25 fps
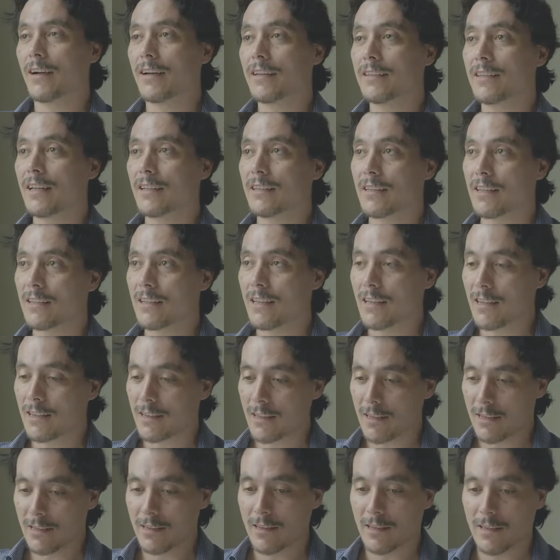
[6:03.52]
right, and
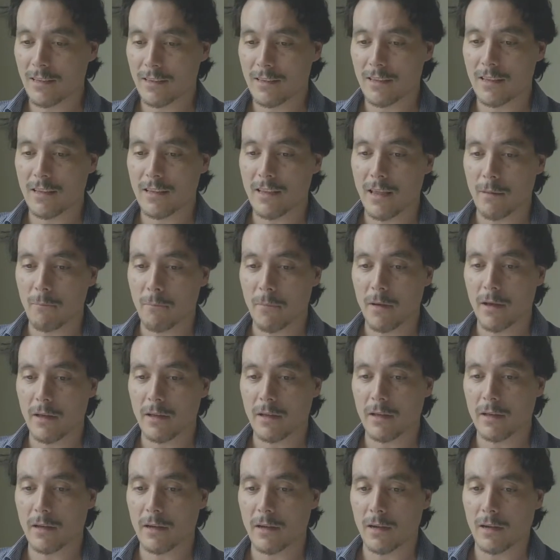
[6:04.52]
in
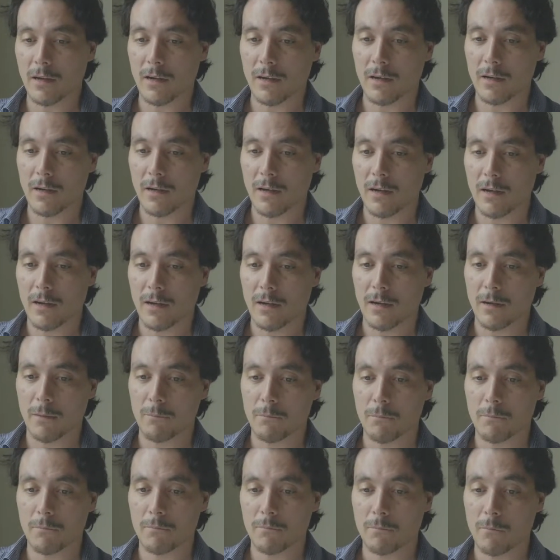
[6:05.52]
a
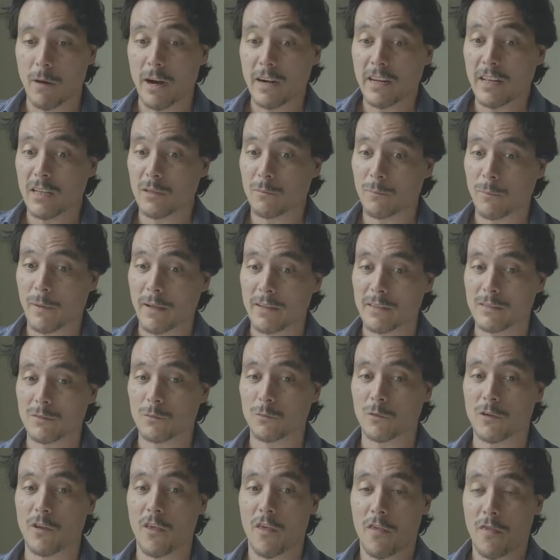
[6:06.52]
marketplace
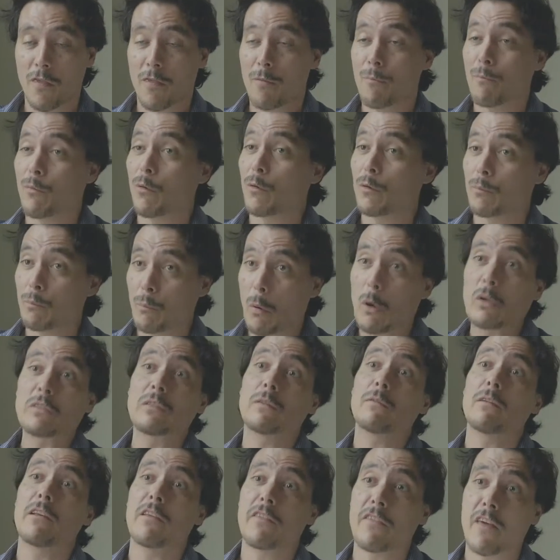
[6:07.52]
with
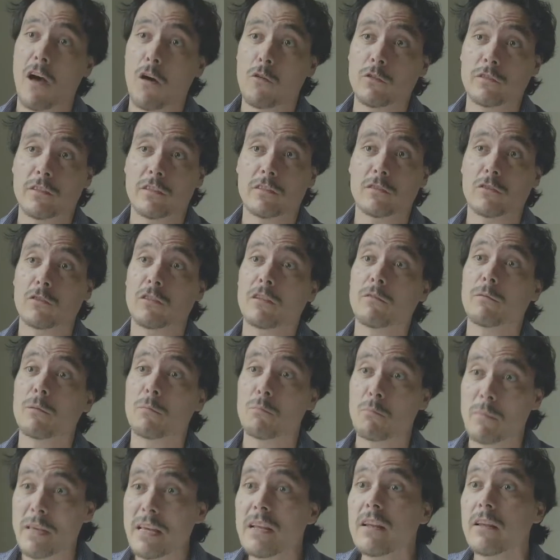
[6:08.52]
possibly thousands or
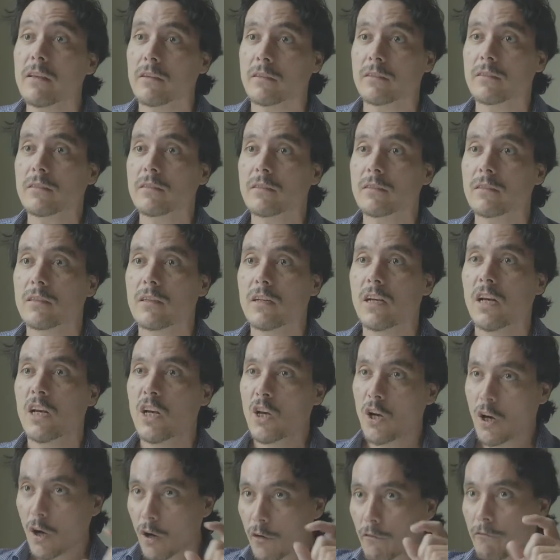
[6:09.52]
even millions
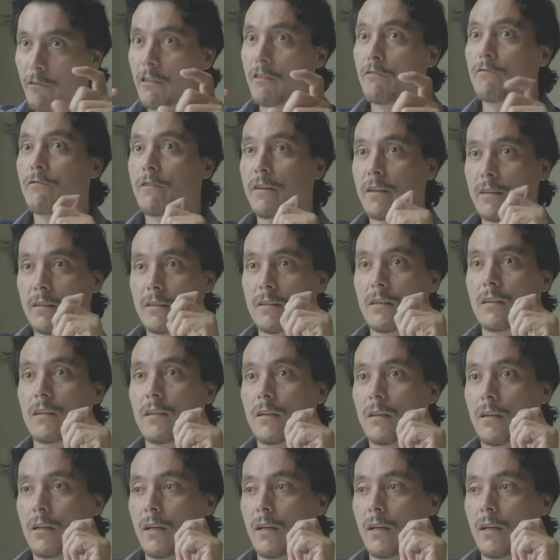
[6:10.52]
of different